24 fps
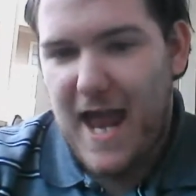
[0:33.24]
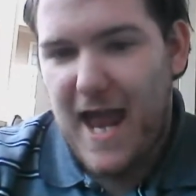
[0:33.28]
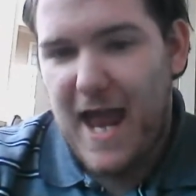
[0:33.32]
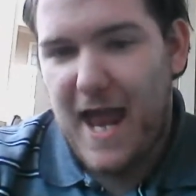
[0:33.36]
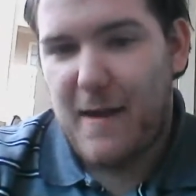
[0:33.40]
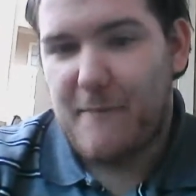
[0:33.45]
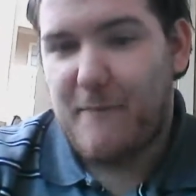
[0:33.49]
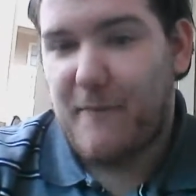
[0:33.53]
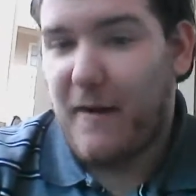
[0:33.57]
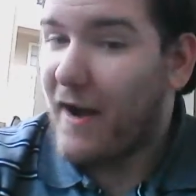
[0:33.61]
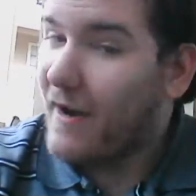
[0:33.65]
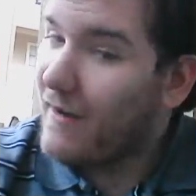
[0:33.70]

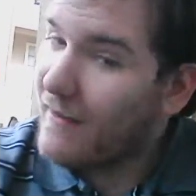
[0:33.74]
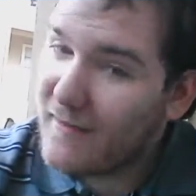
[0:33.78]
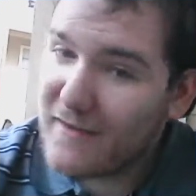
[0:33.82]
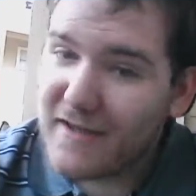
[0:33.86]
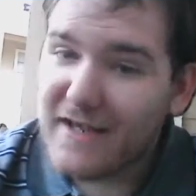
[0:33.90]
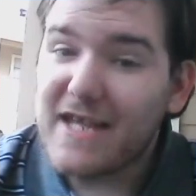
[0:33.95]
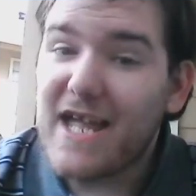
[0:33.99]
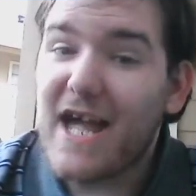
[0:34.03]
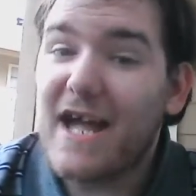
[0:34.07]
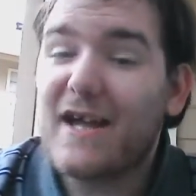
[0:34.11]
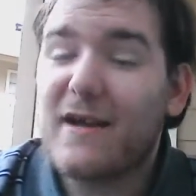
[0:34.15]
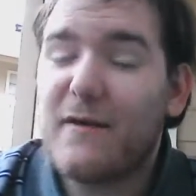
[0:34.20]

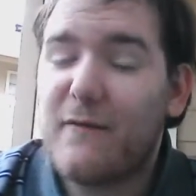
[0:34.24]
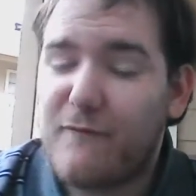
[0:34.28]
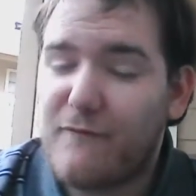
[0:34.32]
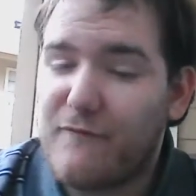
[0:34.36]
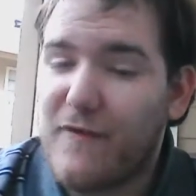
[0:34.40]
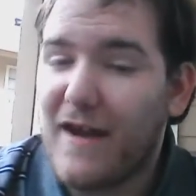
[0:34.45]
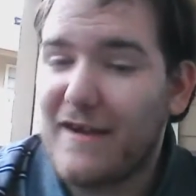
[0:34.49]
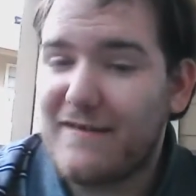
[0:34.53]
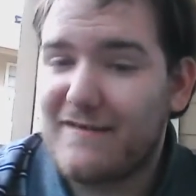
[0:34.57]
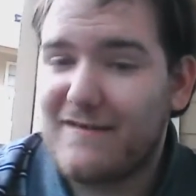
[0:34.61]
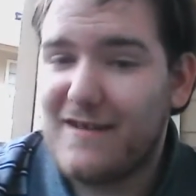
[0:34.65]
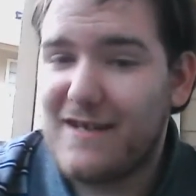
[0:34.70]
Apparently, I
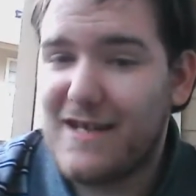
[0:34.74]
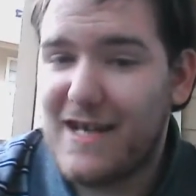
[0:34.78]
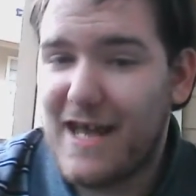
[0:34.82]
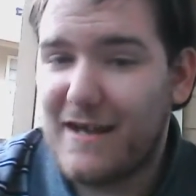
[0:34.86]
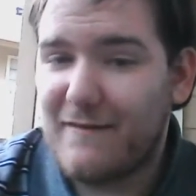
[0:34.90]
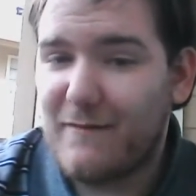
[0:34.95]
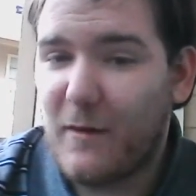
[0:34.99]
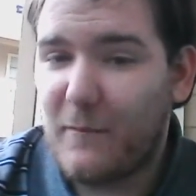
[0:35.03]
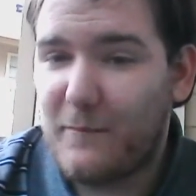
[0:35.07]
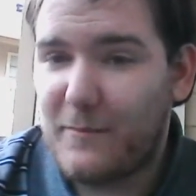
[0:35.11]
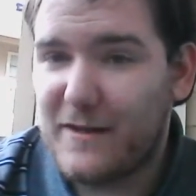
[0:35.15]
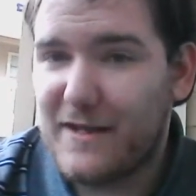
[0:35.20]
affected
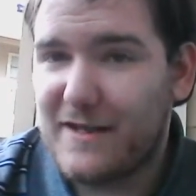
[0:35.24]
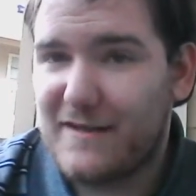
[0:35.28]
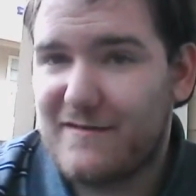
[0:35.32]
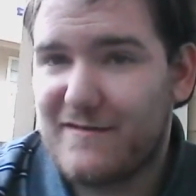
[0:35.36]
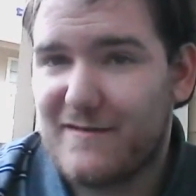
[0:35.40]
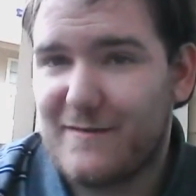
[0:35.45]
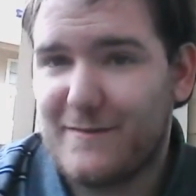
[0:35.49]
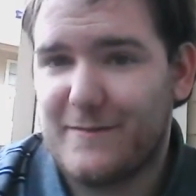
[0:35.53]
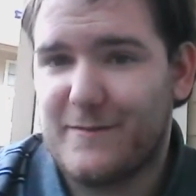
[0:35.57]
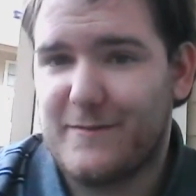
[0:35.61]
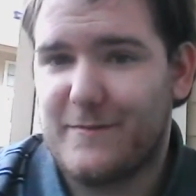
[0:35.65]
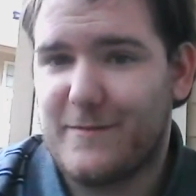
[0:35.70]
MLP
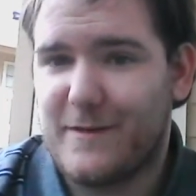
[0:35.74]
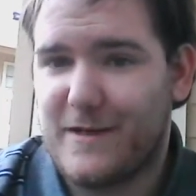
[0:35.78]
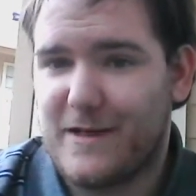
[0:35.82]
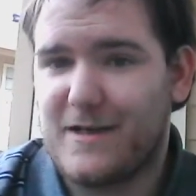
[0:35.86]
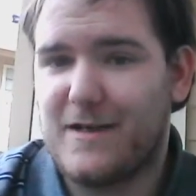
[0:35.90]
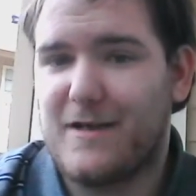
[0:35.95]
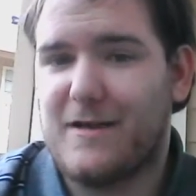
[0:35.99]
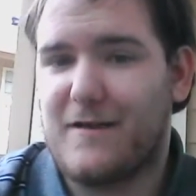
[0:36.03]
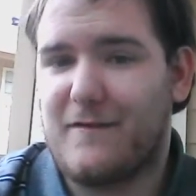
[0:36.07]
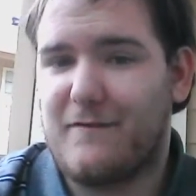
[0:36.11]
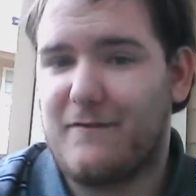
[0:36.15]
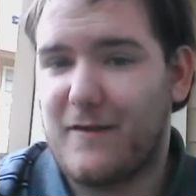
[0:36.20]
too,
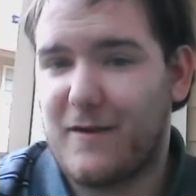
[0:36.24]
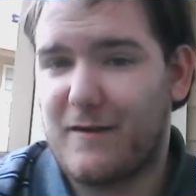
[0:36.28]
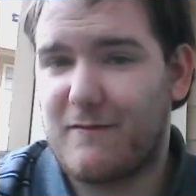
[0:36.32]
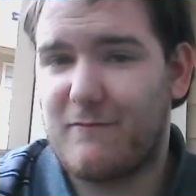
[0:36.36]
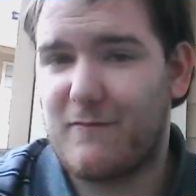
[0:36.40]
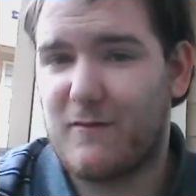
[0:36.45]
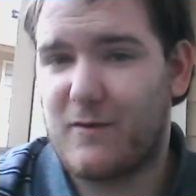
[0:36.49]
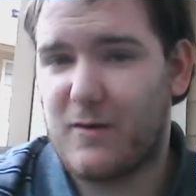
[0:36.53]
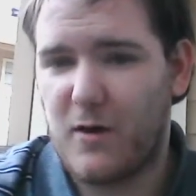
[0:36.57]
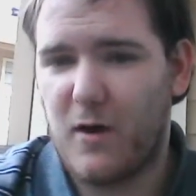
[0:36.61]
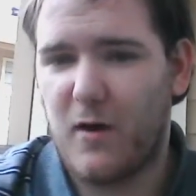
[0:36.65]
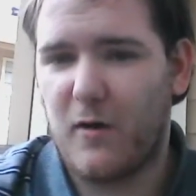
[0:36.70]
because this
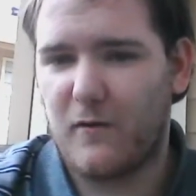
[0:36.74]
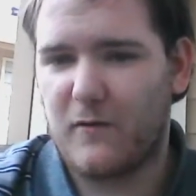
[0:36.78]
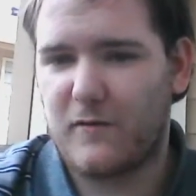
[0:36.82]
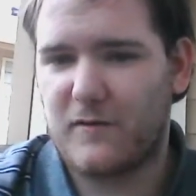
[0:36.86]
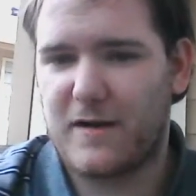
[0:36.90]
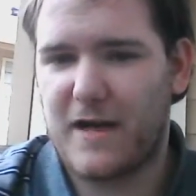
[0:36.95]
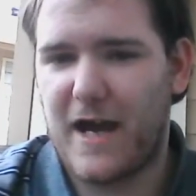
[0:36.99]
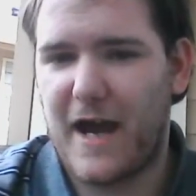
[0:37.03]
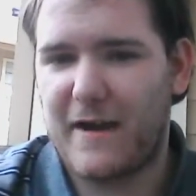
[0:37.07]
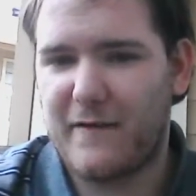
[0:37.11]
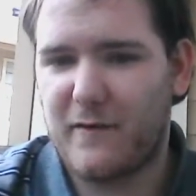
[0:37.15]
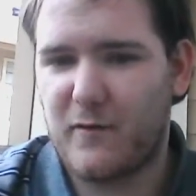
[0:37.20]
was called
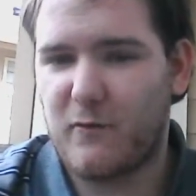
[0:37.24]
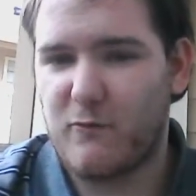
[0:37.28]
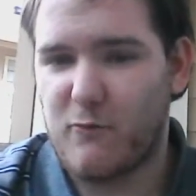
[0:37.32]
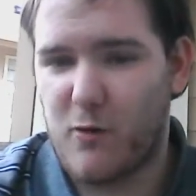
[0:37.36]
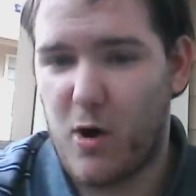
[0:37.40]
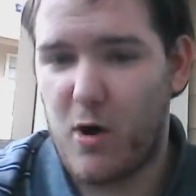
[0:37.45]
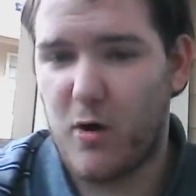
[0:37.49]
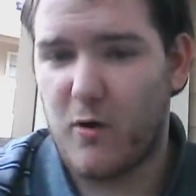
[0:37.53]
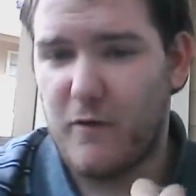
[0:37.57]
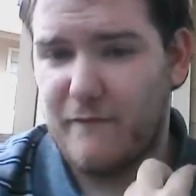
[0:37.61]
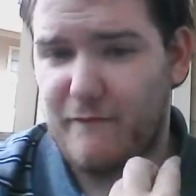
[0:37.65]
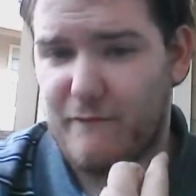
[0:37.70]
Cattle
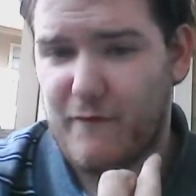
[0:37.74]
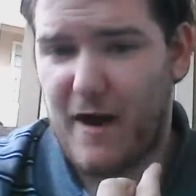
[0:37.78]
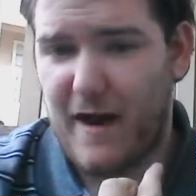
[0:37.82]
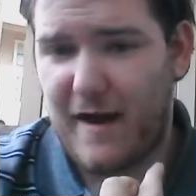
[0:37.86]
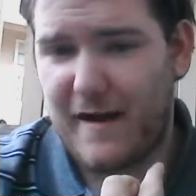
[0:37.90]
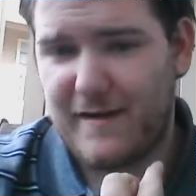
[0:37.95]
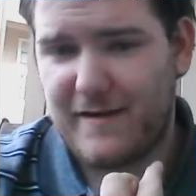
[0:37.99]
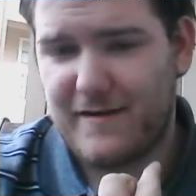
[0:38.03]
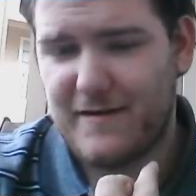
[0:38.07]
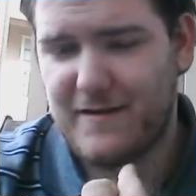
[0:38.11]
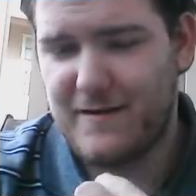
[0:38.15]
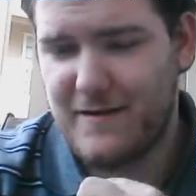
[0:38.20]
Row and
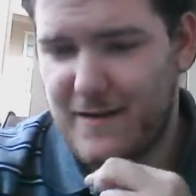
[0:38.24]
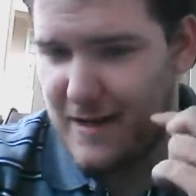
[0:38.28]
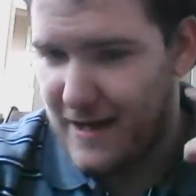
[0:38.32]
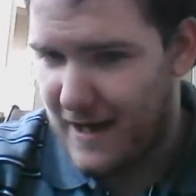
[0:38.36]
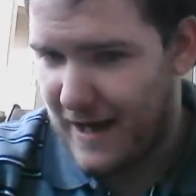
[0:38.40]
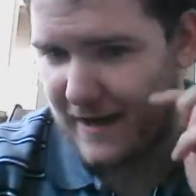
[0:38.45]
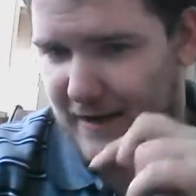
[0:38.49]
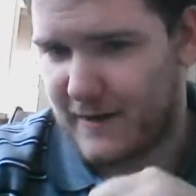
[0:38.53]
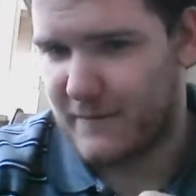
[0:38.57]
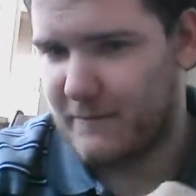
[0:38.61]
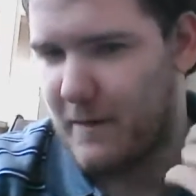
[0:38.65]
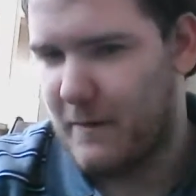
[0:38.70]
Wreck,
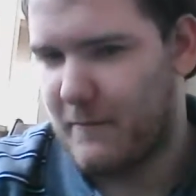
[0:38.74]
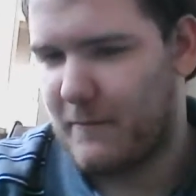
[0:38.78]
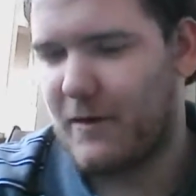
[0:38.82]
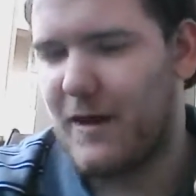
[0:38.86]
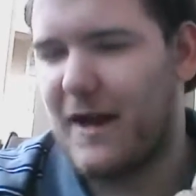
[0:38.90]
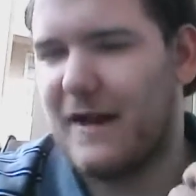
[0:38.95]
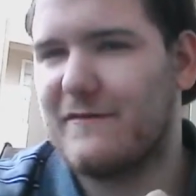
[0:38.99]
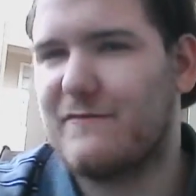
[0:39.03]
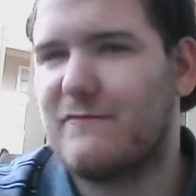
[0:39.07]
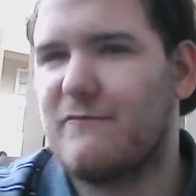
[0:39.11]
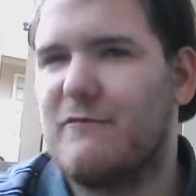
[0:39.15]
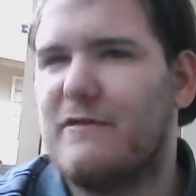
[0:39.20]
I can remember
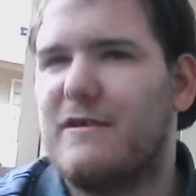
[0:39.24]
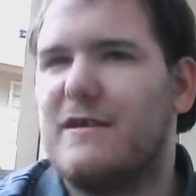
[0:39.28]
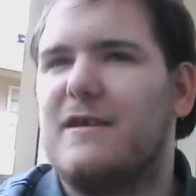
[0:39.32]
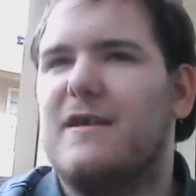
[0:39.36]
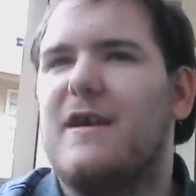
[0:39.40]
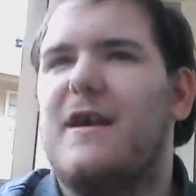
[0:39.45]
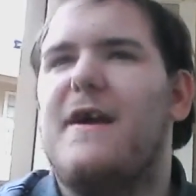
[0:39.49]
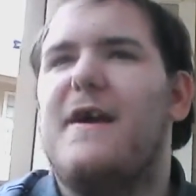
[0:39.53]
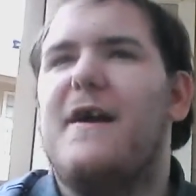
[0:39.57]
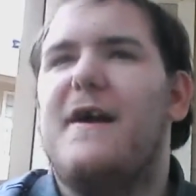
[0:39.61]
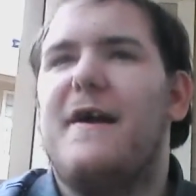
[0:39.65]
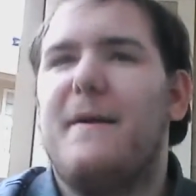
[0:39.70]
last week,
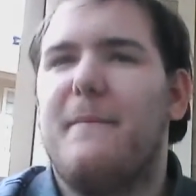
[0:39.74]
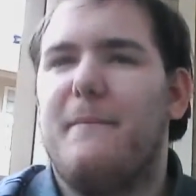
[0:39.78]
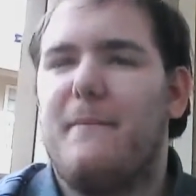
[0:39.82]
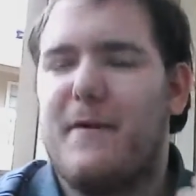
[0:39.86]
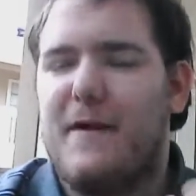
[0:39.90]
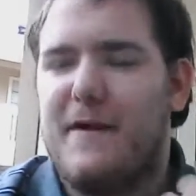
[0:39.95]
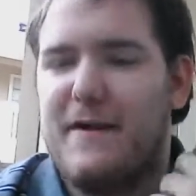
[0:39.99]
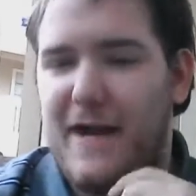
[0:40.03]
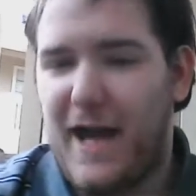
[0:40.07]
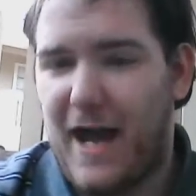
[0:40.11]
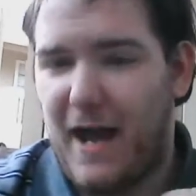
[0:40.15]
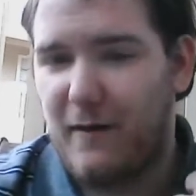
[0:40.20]

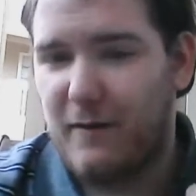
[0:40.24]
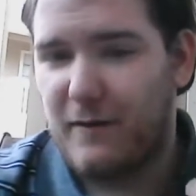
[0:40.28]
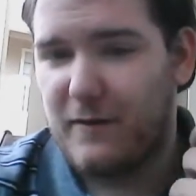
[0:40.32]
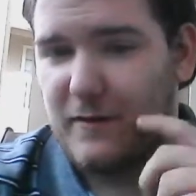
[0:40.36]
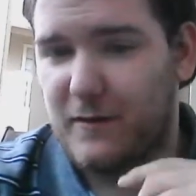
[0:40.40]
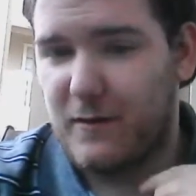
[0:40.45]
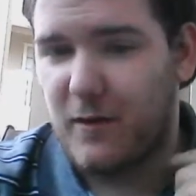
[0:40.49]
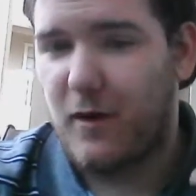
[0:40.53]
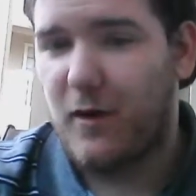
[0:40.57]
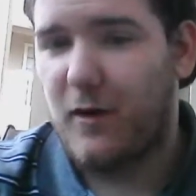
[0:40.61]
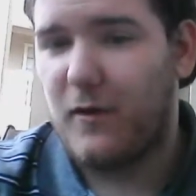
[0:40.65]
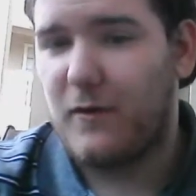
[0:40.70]
but now it's
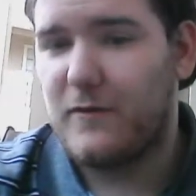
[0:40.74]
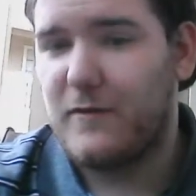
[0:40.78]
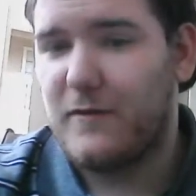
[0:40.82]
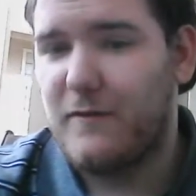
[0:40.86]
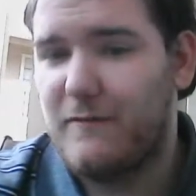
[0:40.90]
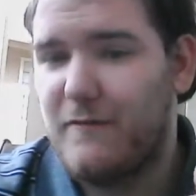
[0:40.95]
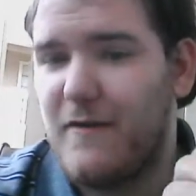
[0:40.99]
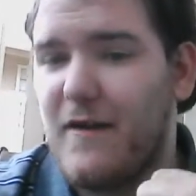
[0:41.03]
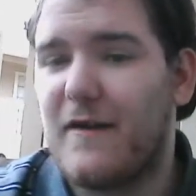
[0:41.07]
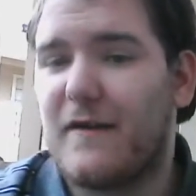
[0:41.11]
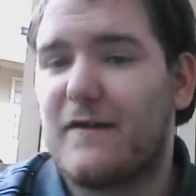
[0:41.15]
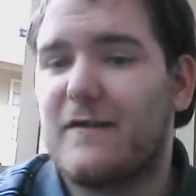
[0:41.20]
called
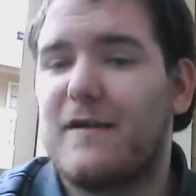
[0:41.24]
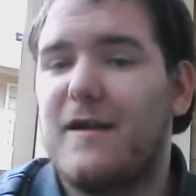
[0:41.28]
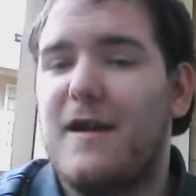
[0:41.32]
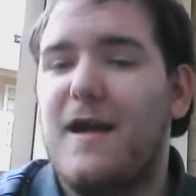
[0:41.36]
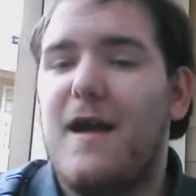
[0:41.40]
this.